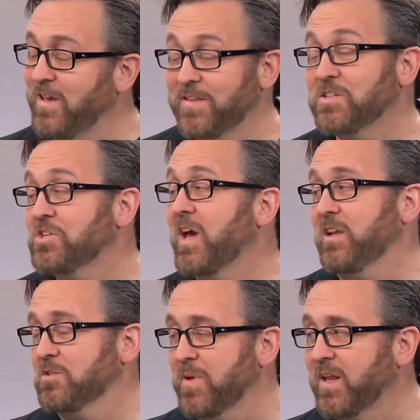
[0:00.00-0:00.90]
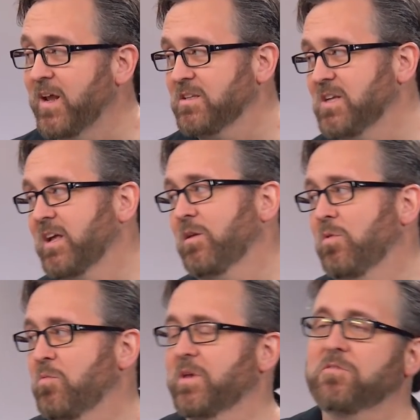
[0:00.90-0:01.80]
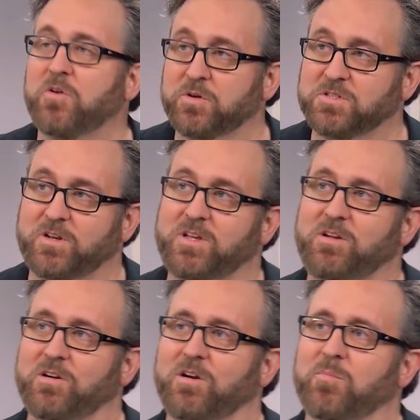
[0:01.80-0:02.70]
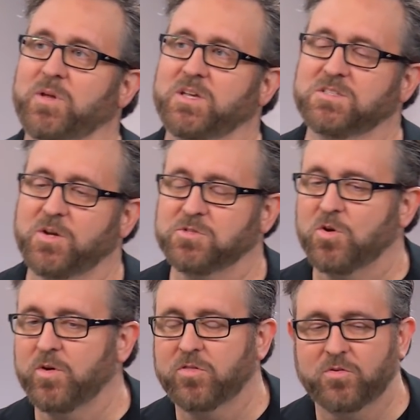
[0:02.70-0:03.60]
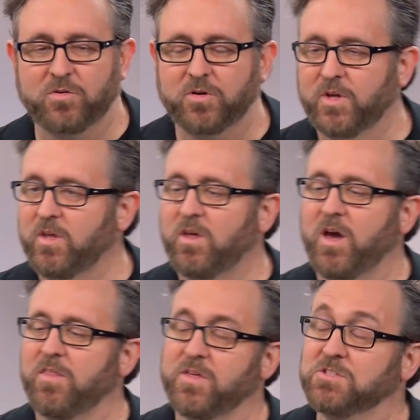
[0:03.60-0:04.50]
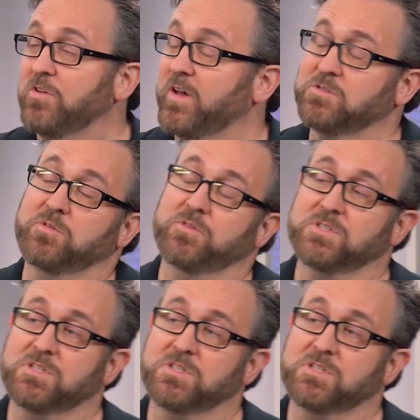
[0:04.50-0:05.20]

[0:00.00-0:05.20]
Yeah, that's a challenge, picking out exactly what are we going to focus on here, because I was going through things you guys were doing at